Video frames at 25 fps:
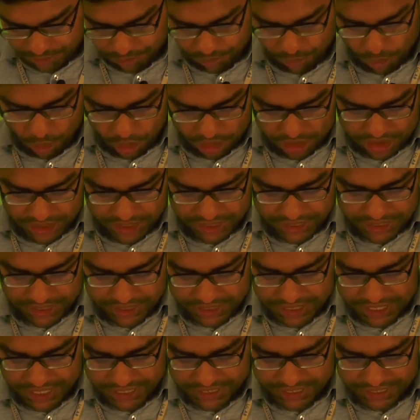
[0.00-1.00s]
project
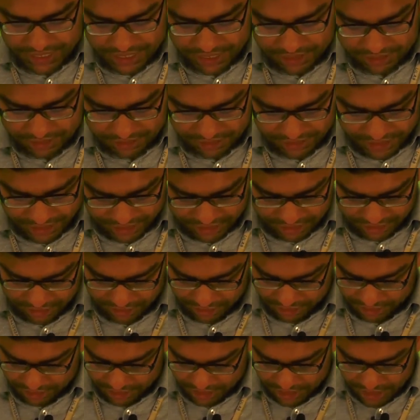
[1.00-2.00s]
details
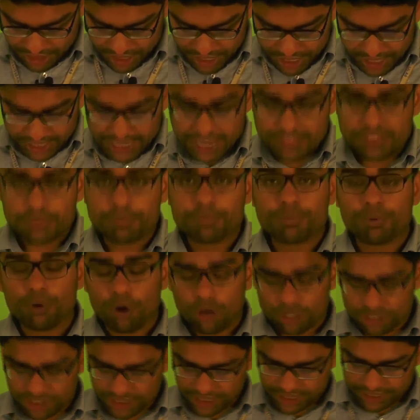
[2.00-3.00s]
section. Now, the
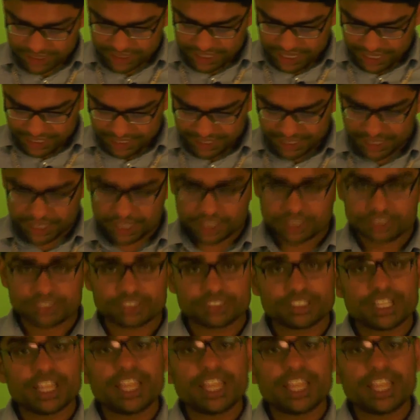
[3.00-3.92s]
project details